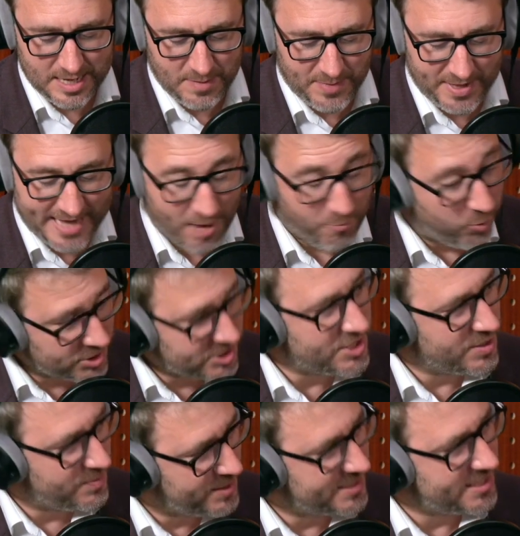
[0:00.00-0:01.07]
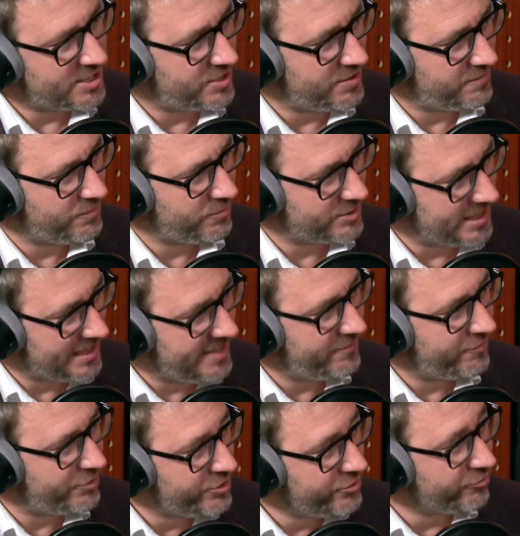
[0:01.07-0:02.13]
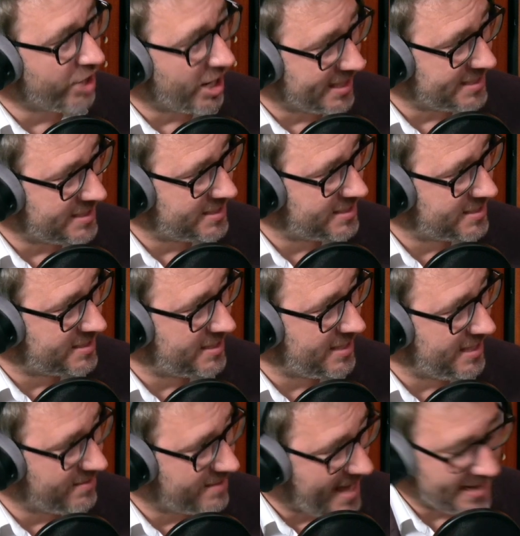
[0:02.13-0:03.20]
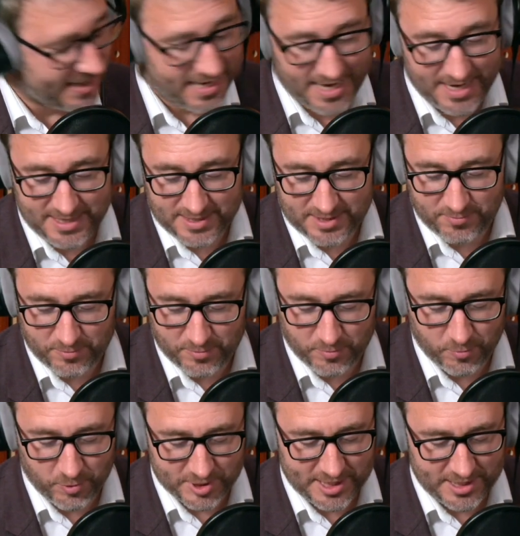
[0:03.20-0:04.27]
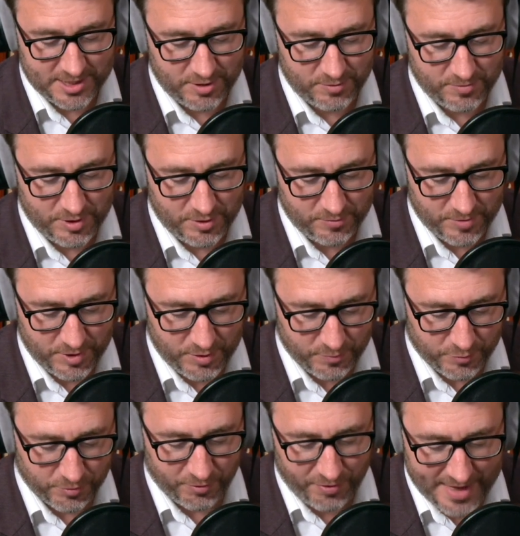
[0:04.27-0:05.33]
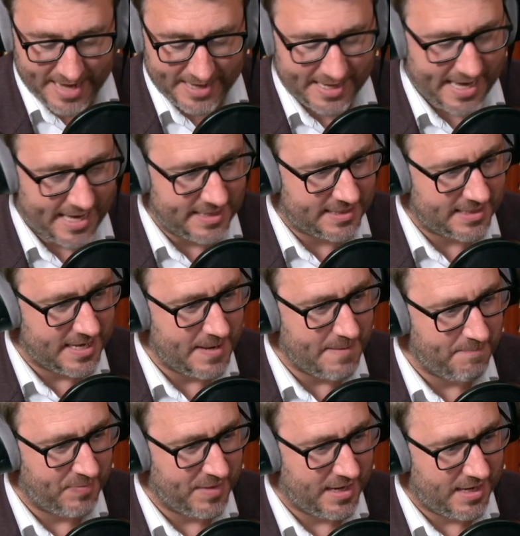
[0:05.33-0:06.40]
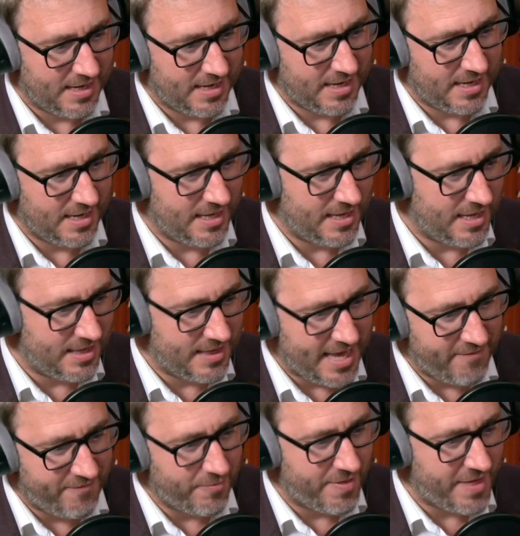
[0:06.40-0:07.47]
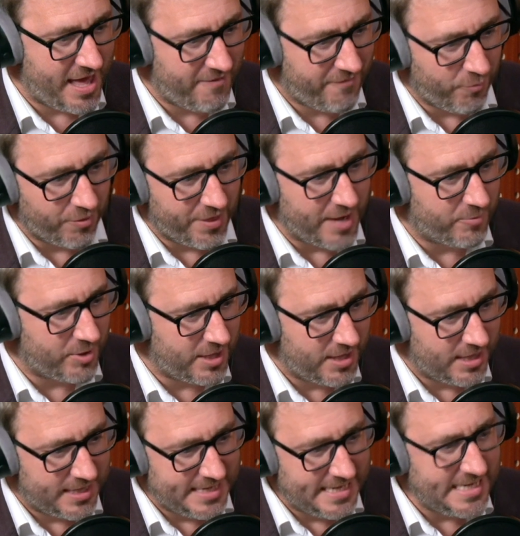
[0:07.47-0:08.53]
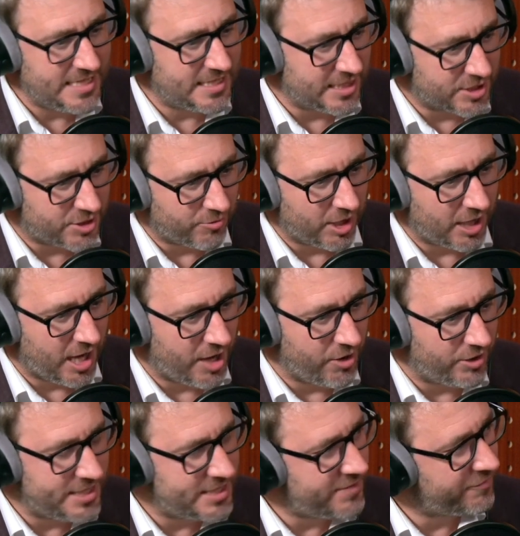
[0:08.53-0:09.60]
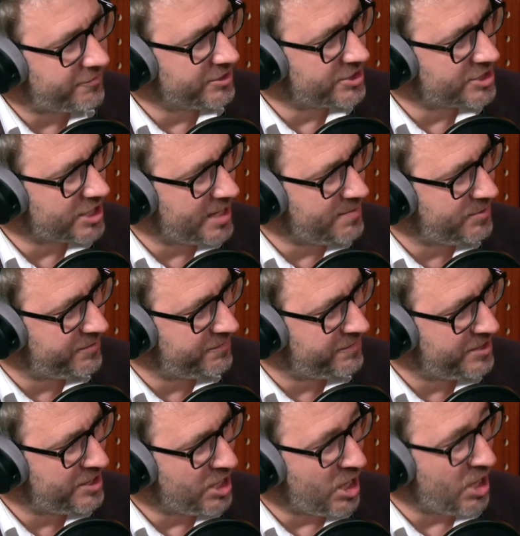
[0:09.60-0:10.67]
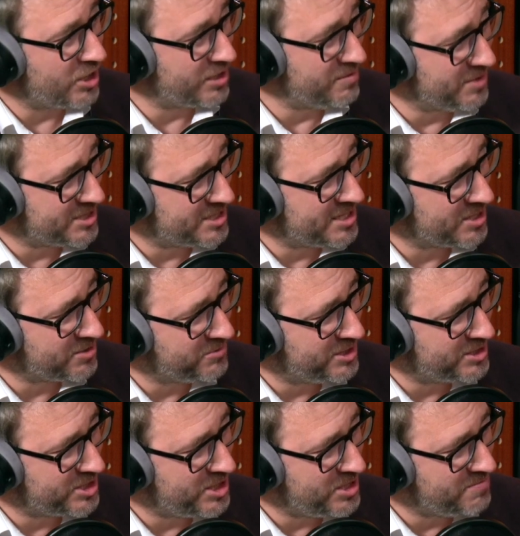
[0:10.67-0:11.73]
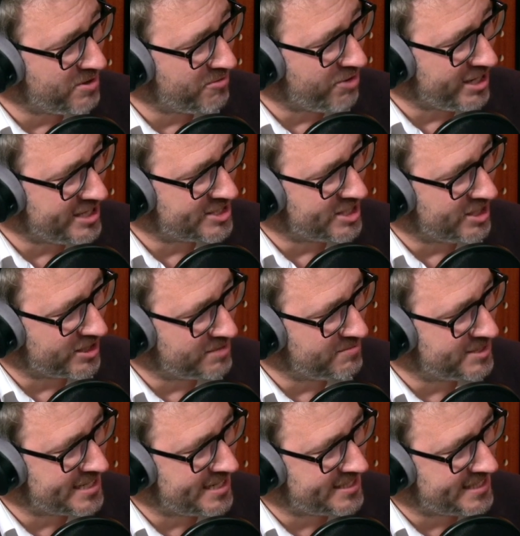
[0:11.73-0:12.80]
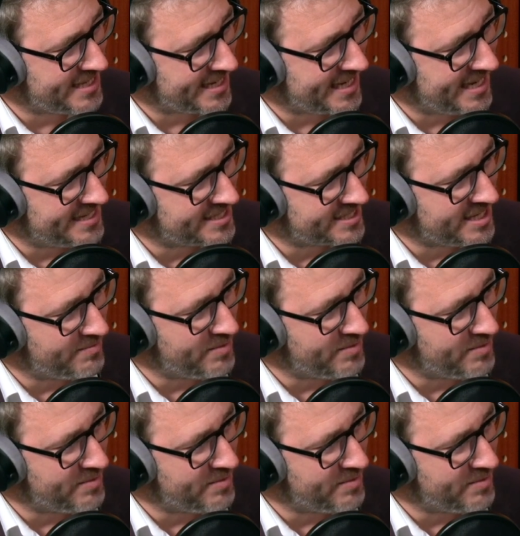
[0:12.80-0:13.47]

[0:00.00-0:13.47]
But that wasn't the position for Deliveroo riders in that case, was it, who brought that case? And therefore they were needing to rely on a different type of argument, in other words, a human rights argument. How did that case come